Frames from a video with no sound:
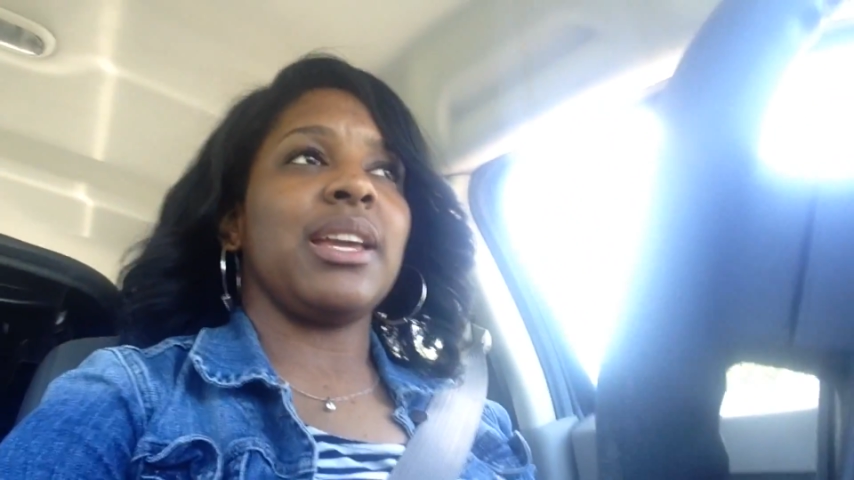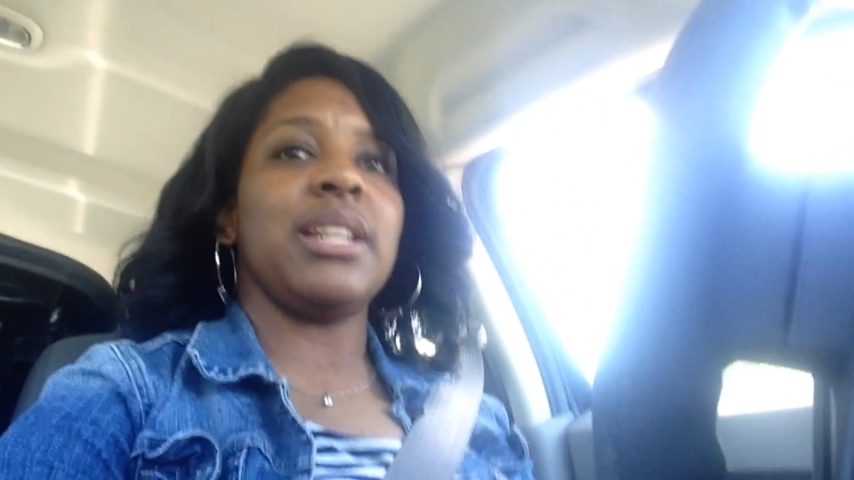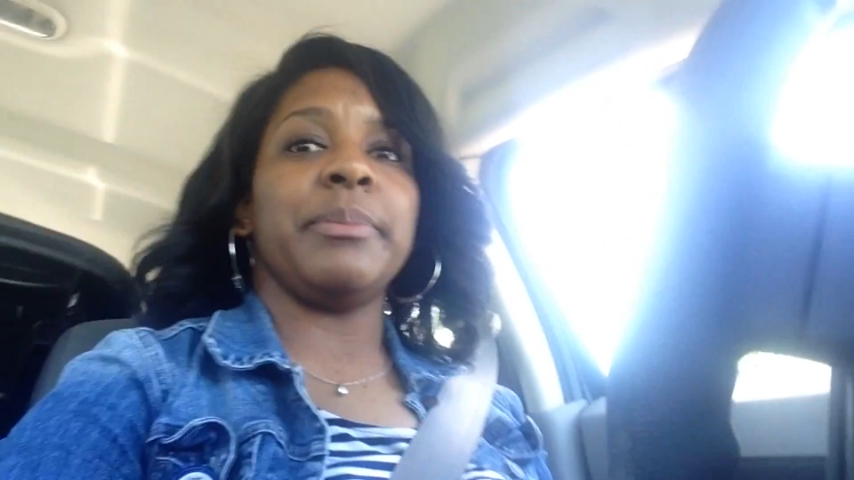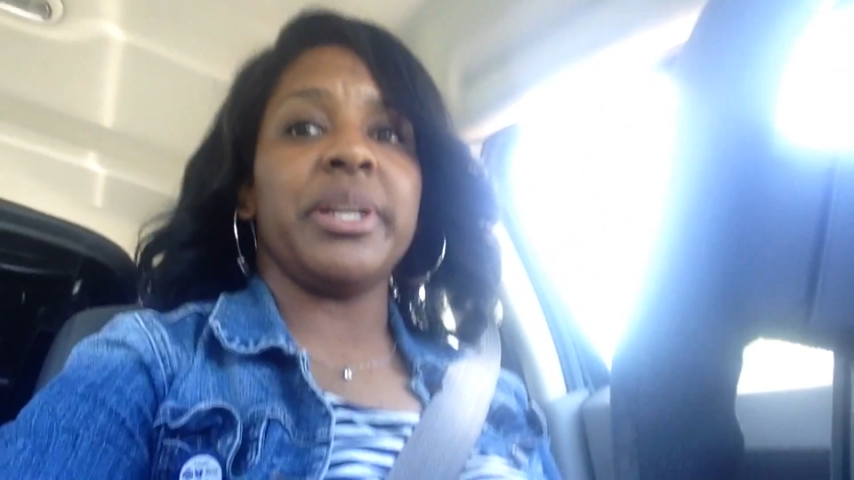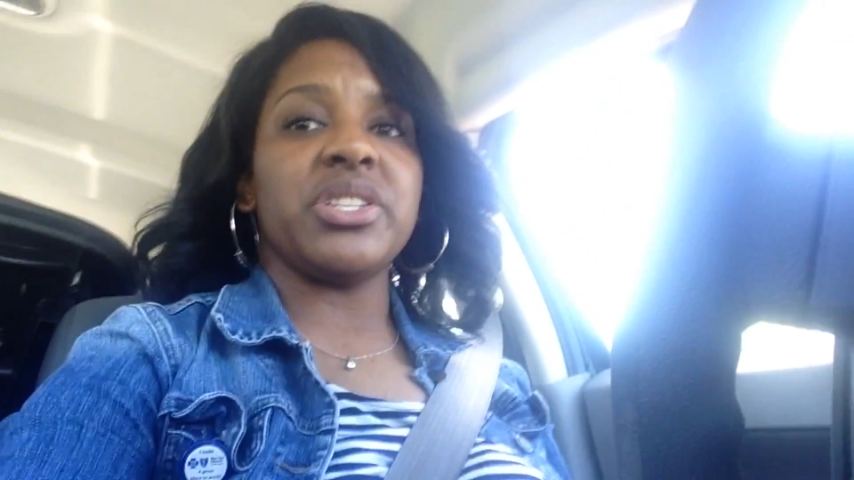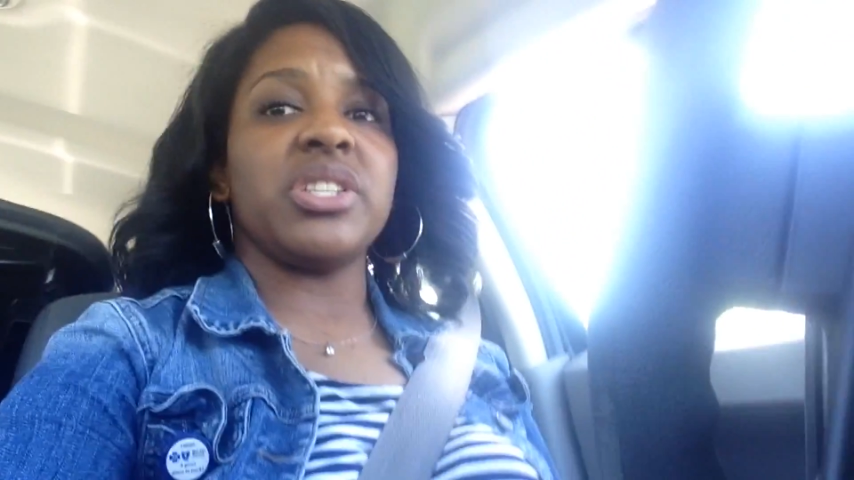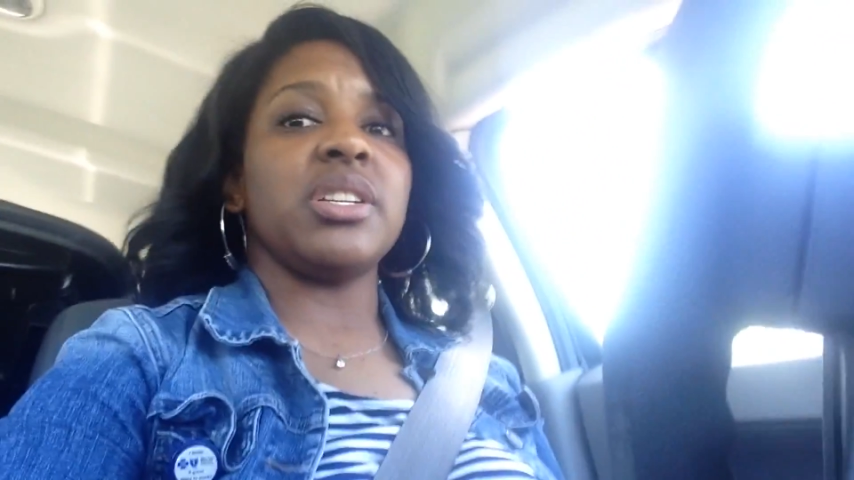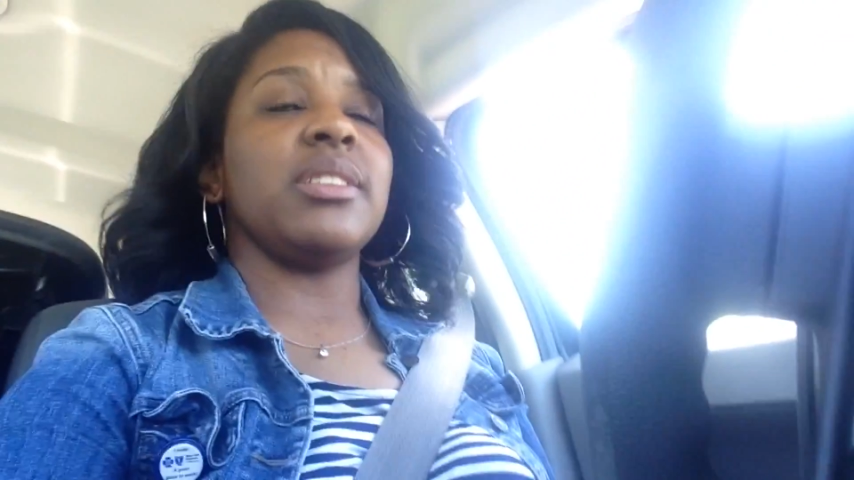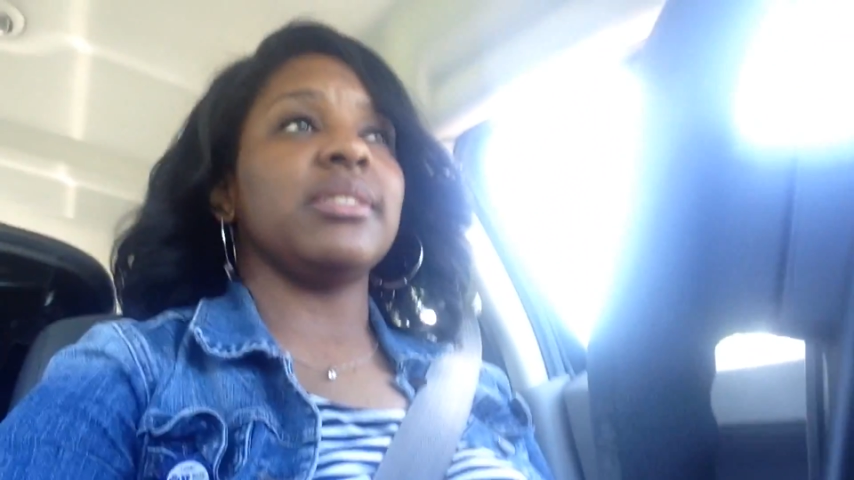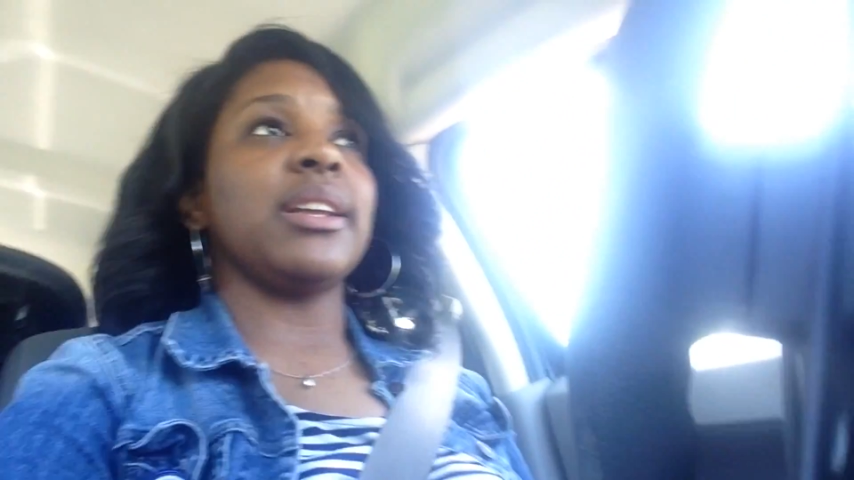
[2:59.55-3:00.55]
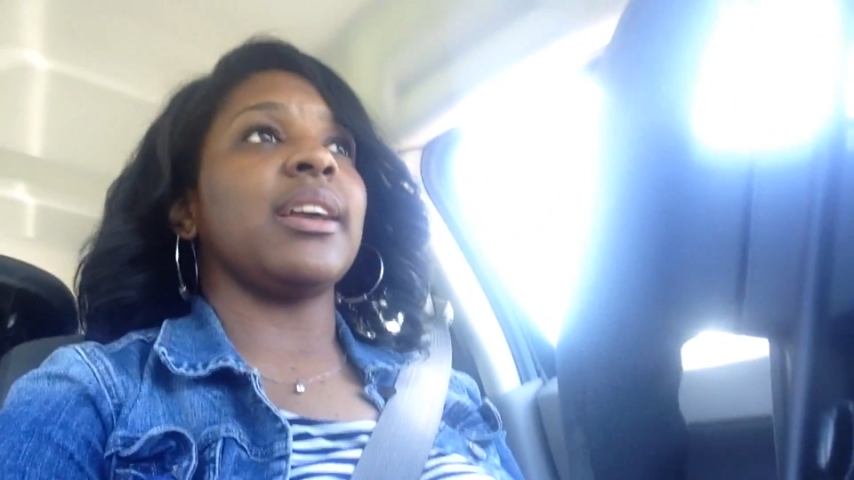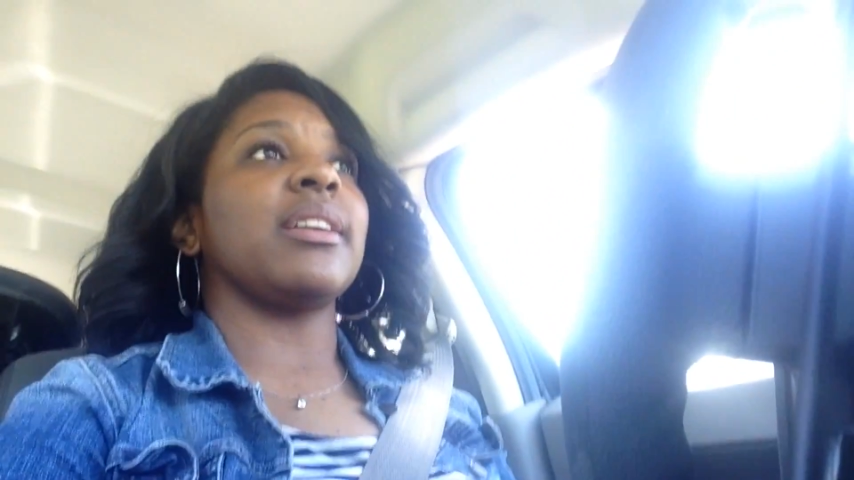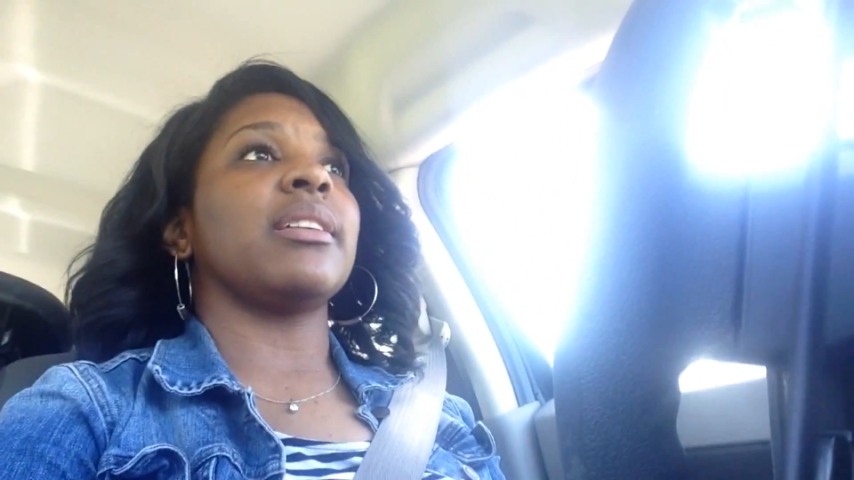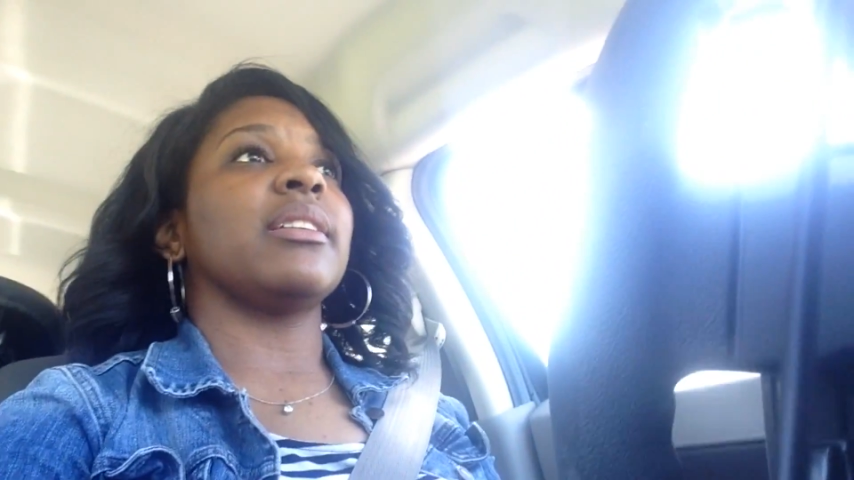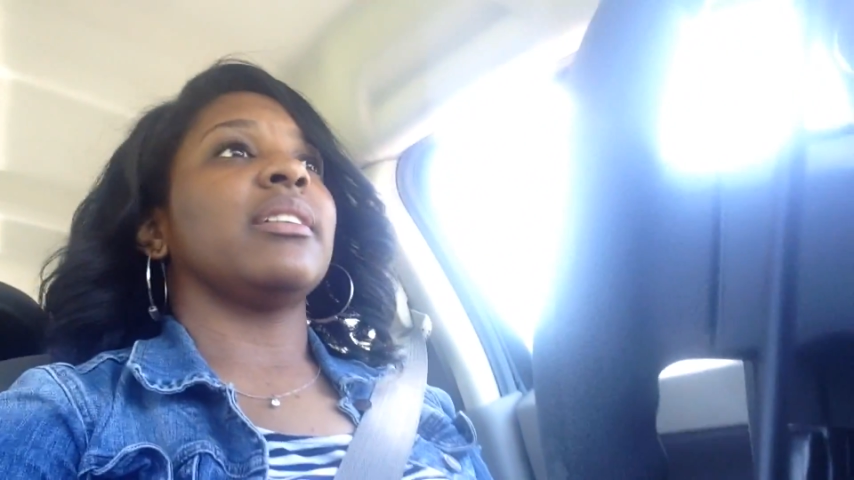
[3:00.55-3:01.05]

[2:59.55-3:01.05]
and a butt cheek. Like,